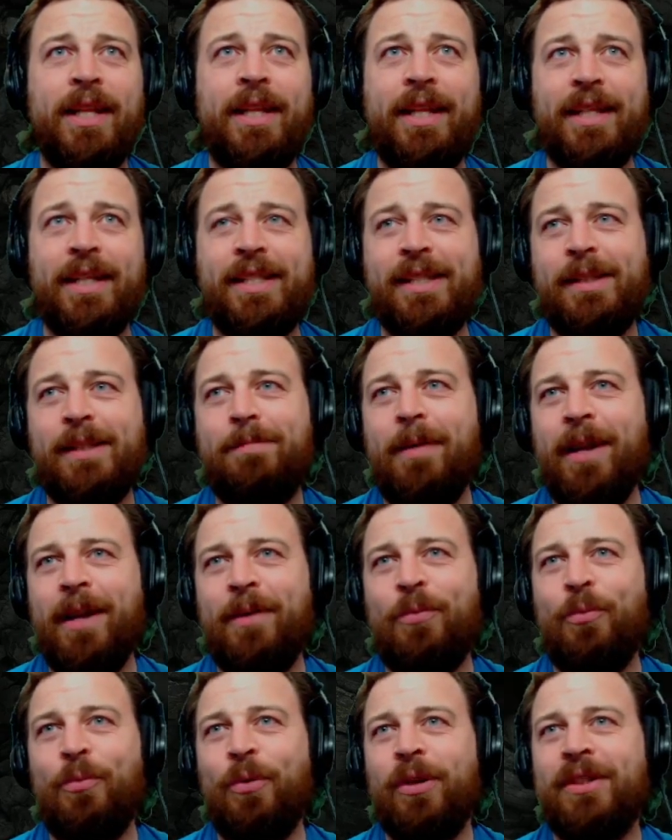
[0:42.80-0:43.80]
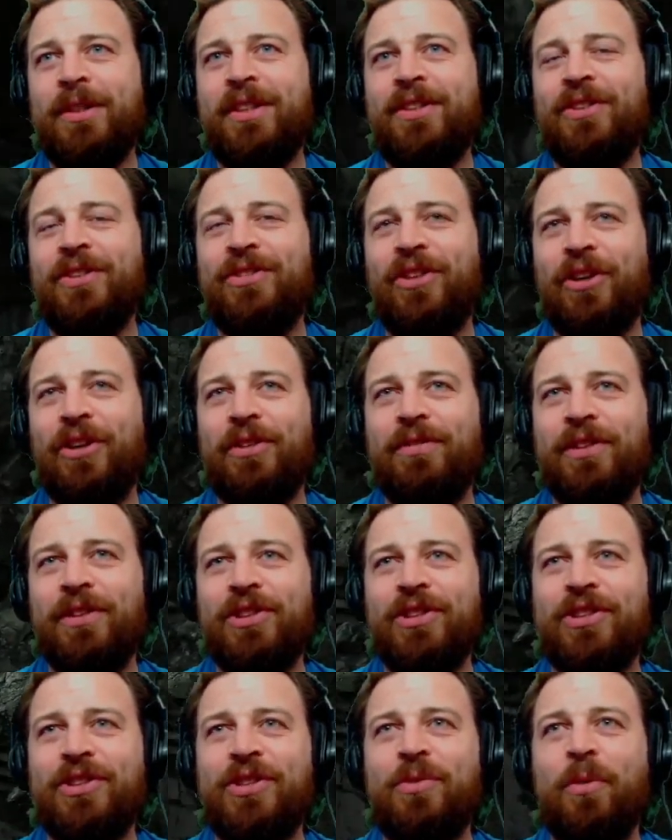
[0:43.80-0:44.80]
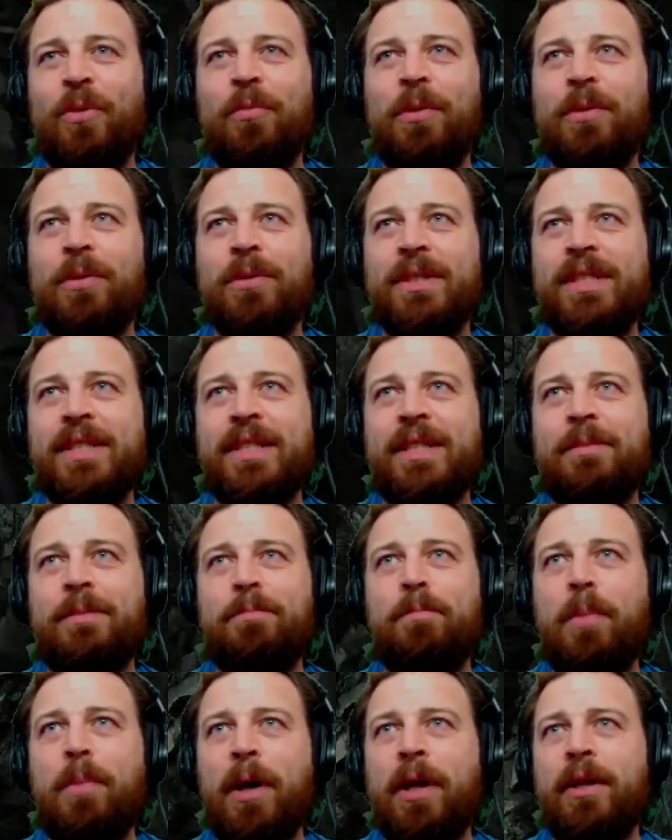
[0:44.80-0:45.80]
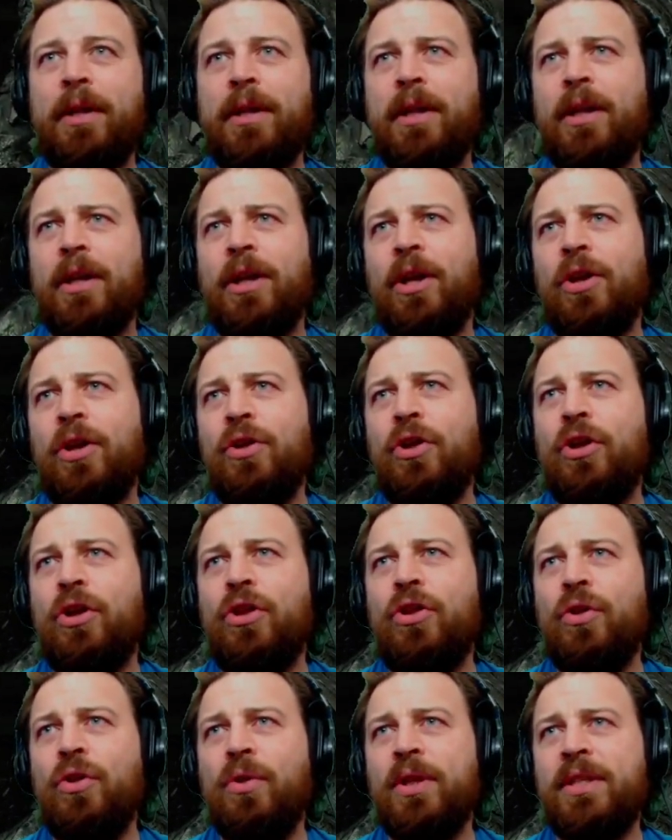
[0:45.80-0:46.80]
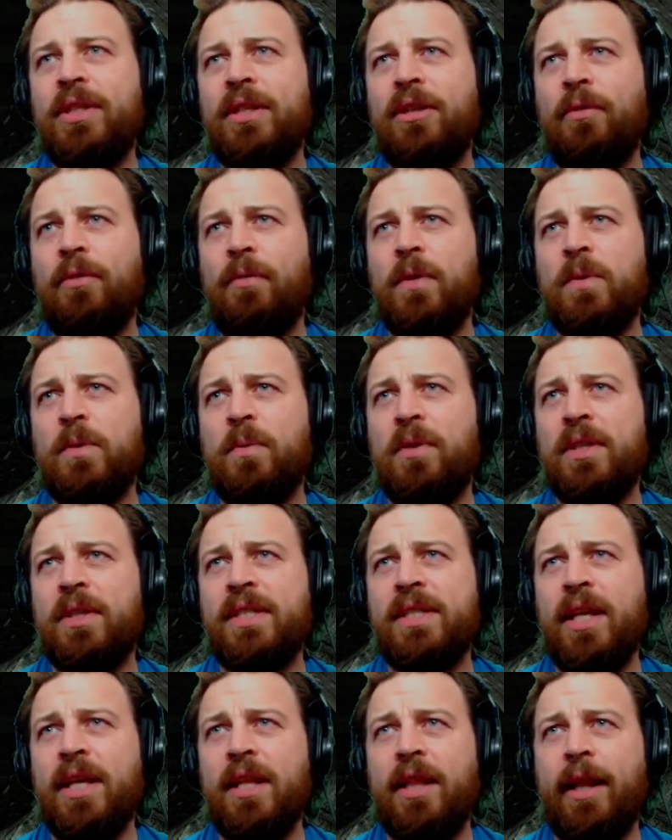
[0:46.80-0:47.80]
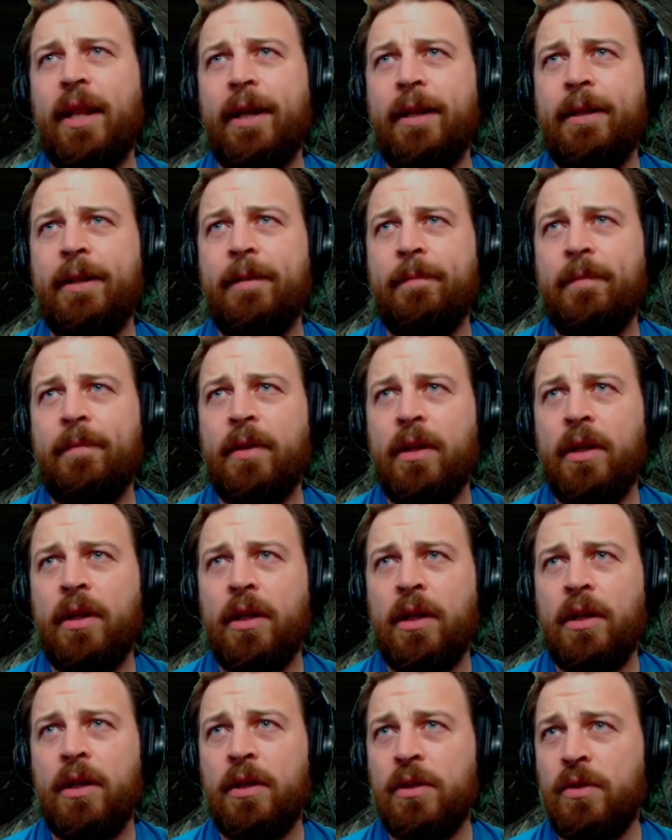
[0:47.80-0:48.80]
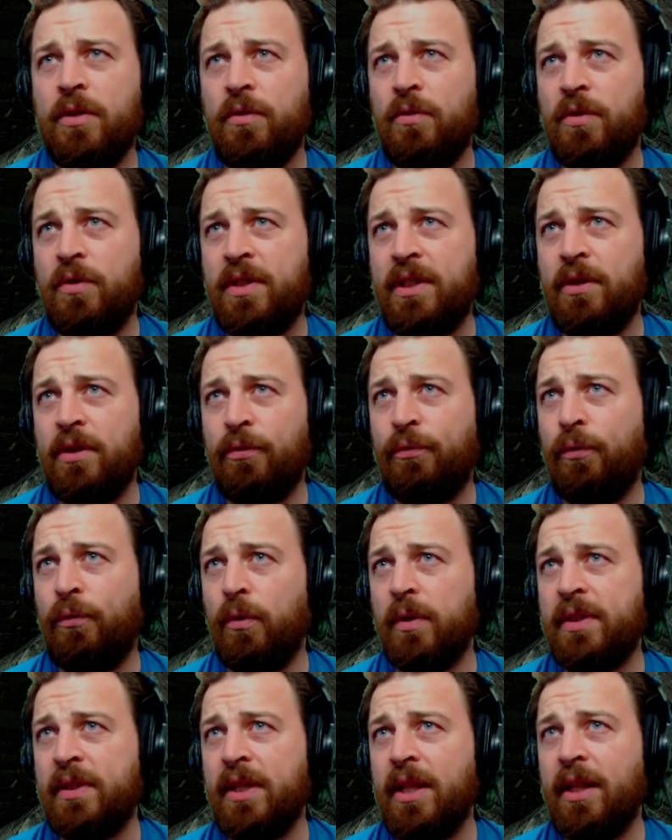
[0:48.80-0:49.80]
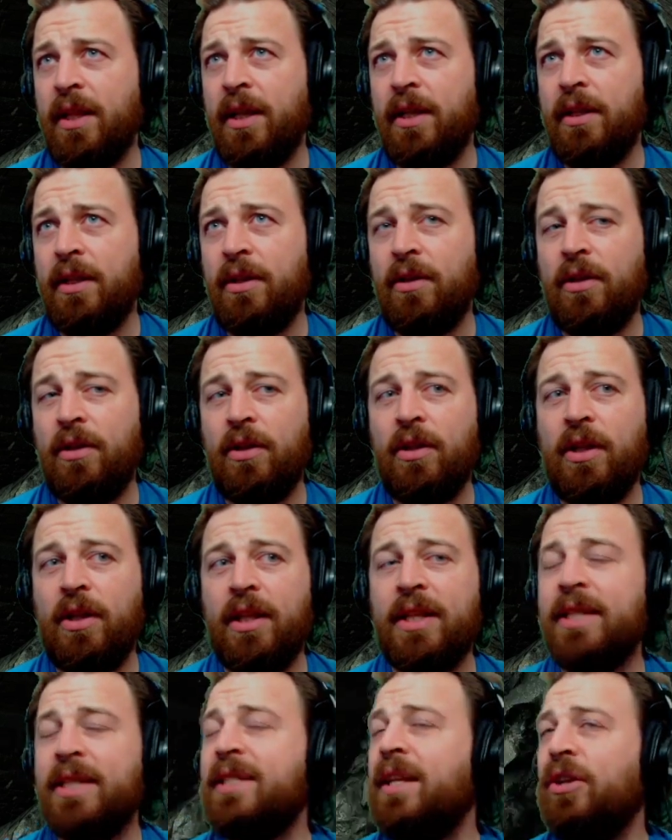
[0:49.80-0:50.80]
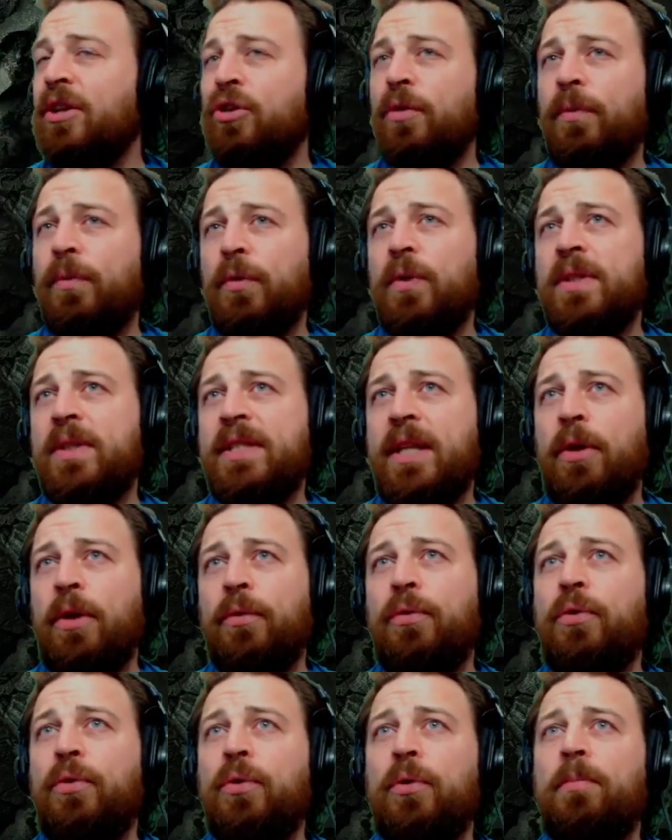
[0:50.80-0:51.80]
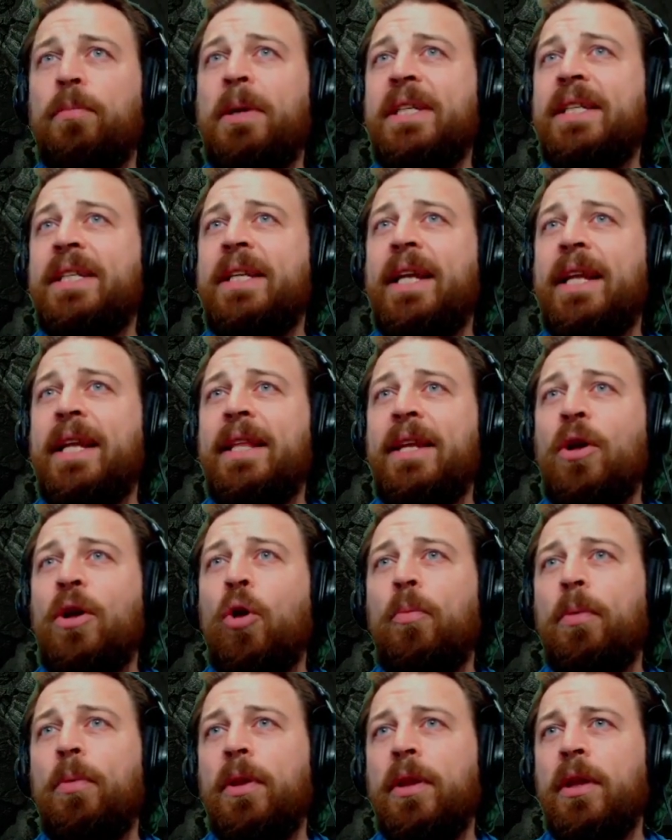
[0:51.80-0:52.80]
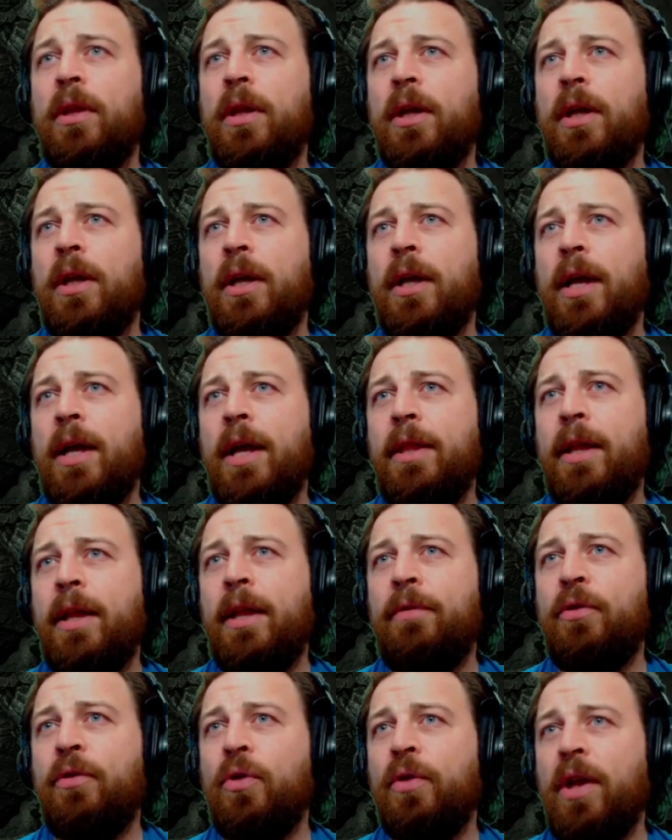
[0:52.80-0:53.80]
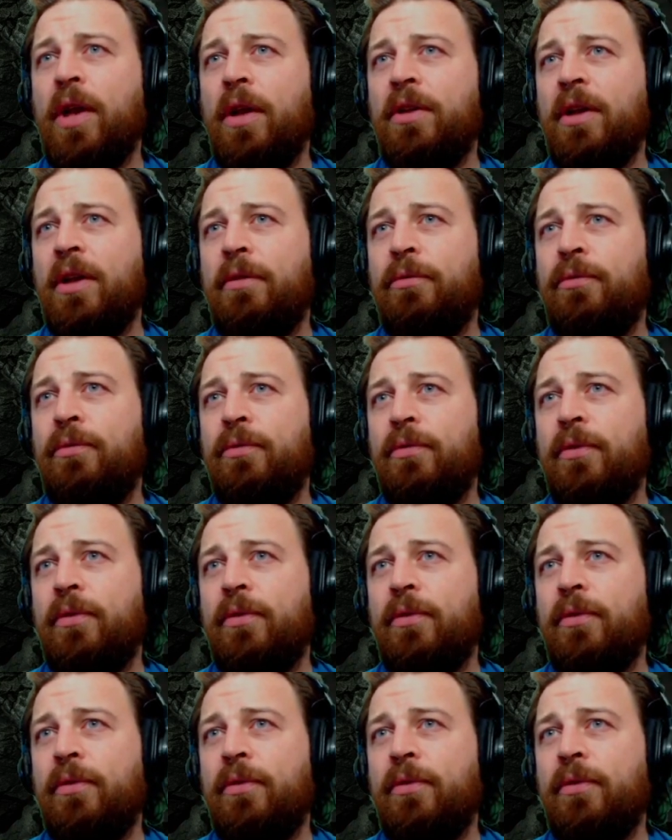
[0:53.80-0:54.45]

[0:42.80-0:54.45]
this is my worst dark vision, so you won't be able to see. But you can notice a difference with the sunlight. So you see a full sunlight, that's not good for your stealth. You're basically in the open. And then if you go down, you have